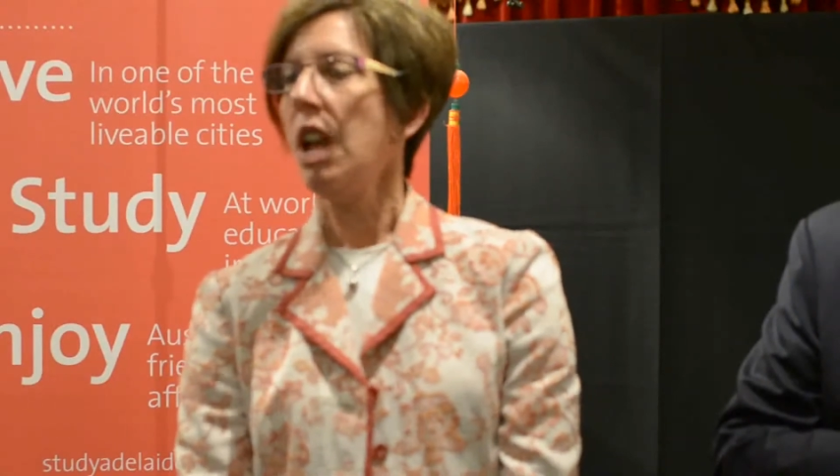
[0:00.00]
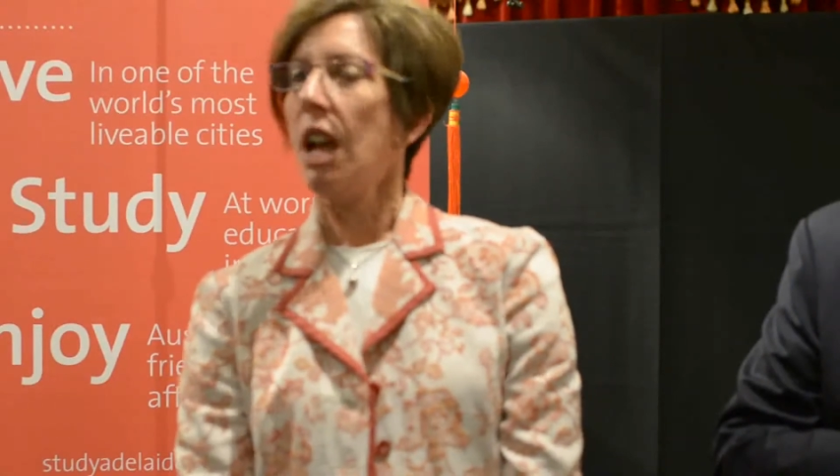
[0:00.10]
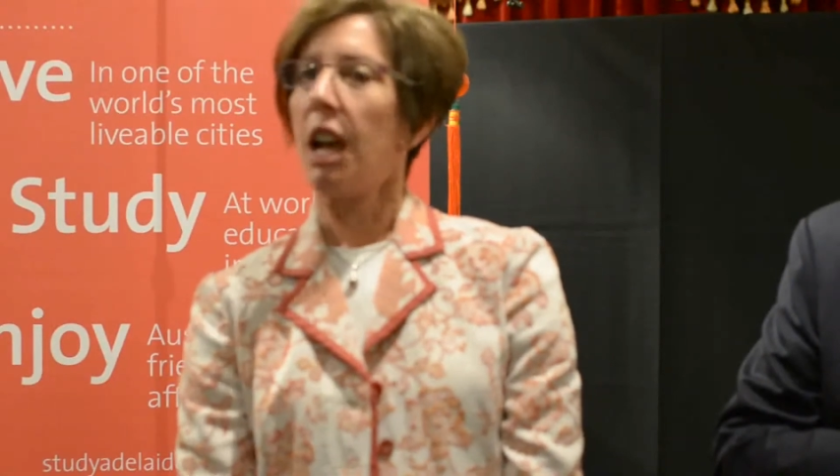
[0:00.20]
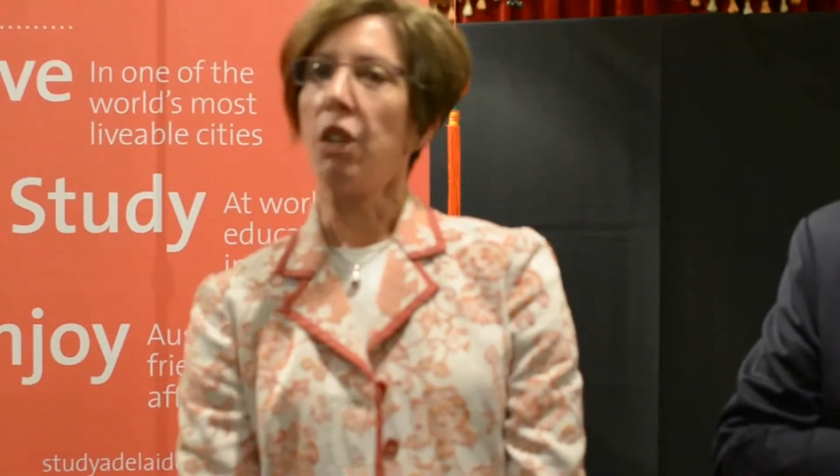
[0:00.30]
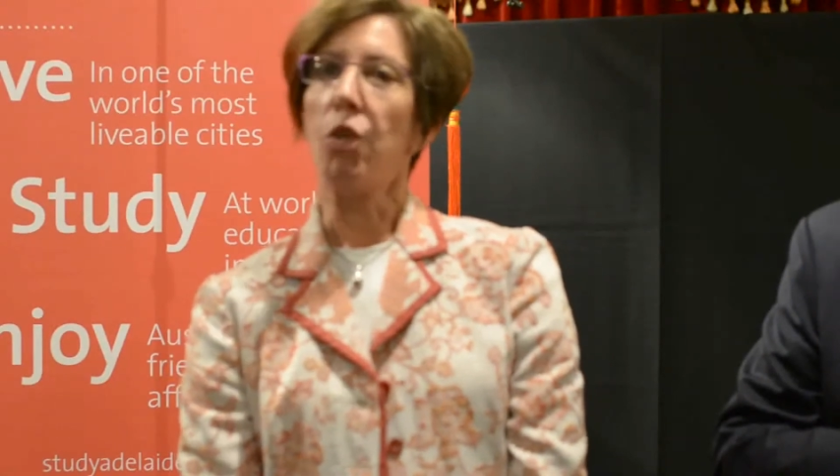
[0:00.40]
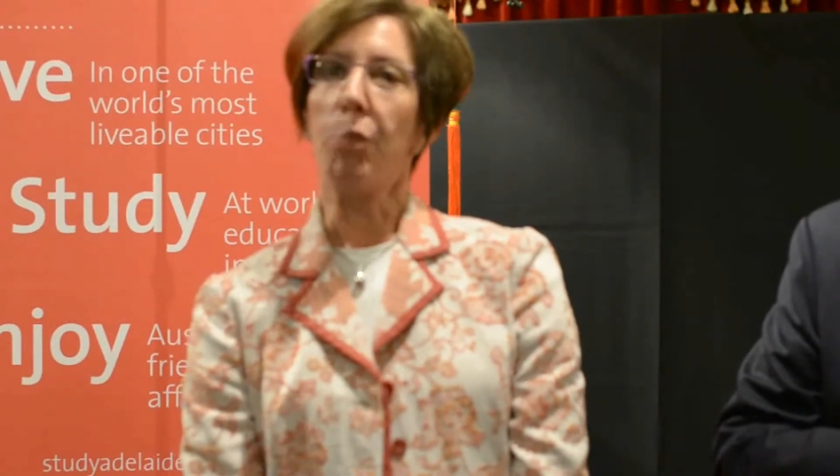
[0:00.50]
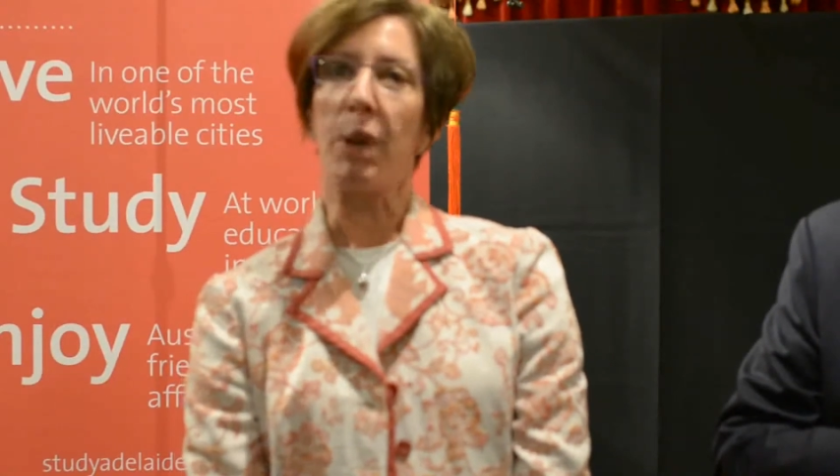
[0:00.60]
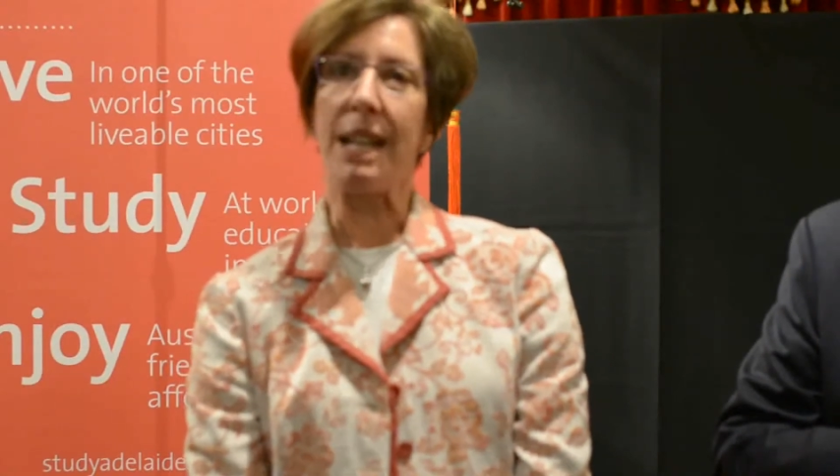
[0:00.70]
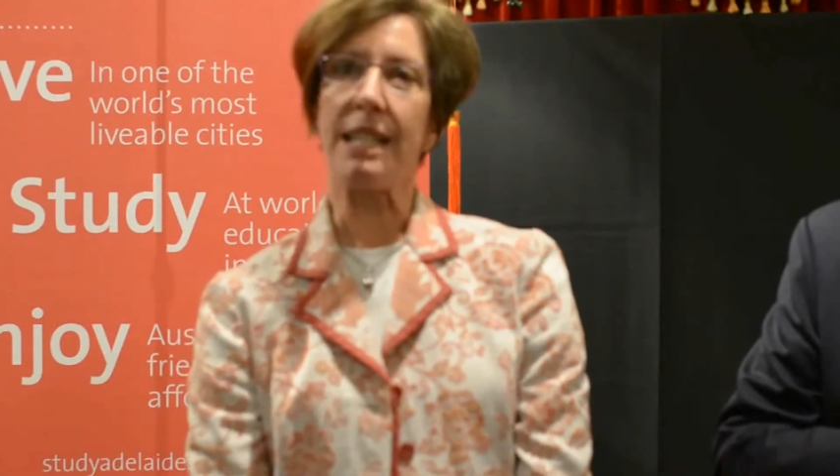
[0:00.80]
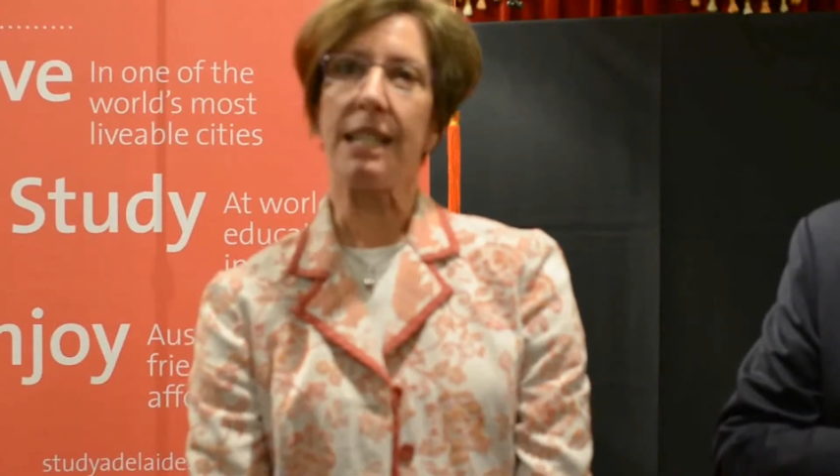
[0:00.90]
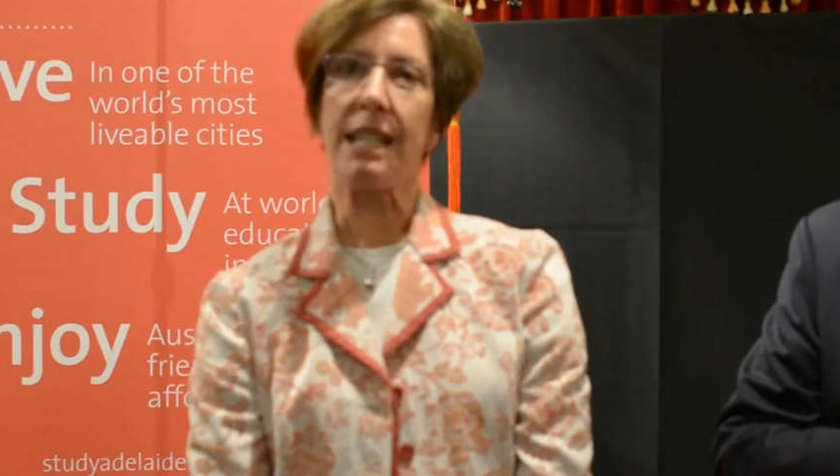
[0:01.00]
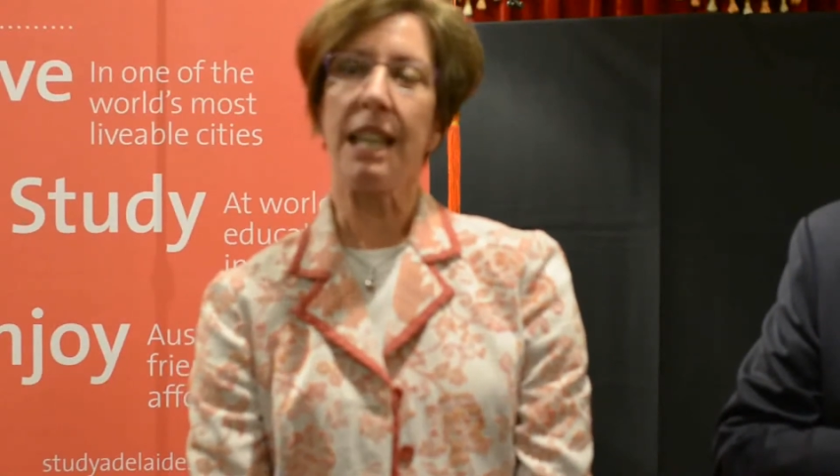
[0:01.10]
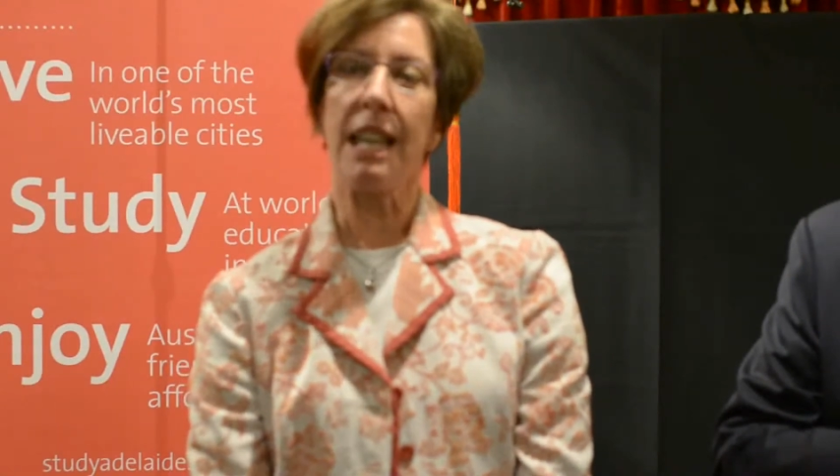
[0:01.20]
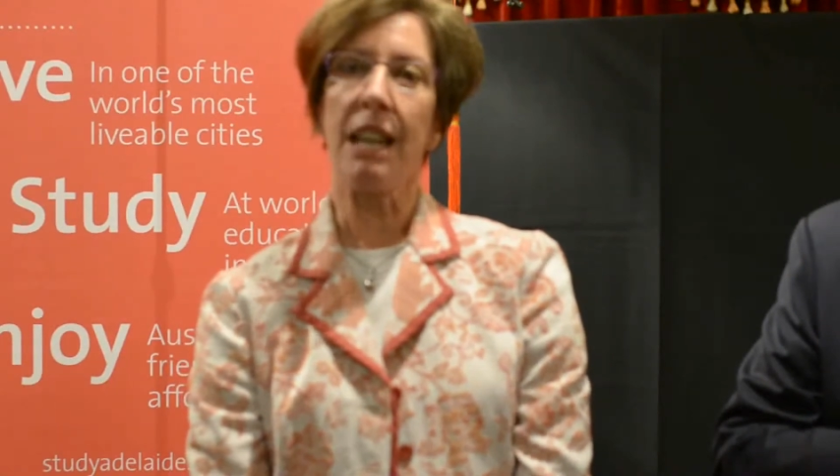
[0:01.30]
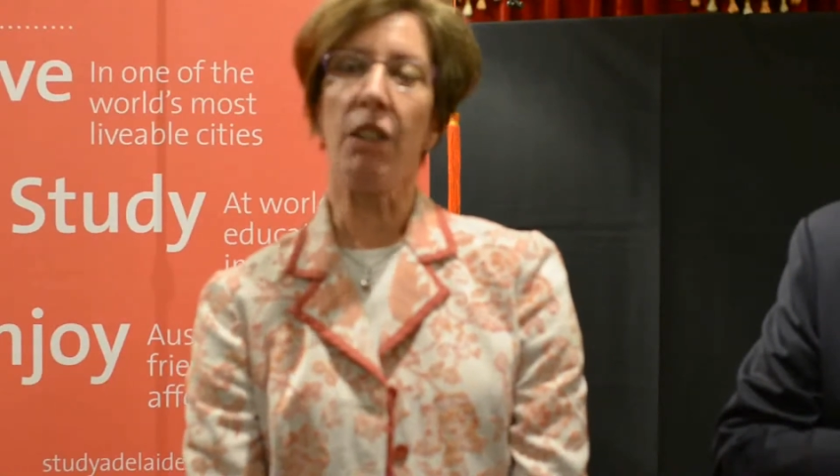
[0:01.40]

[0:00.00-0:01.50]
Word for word: uh, your presence here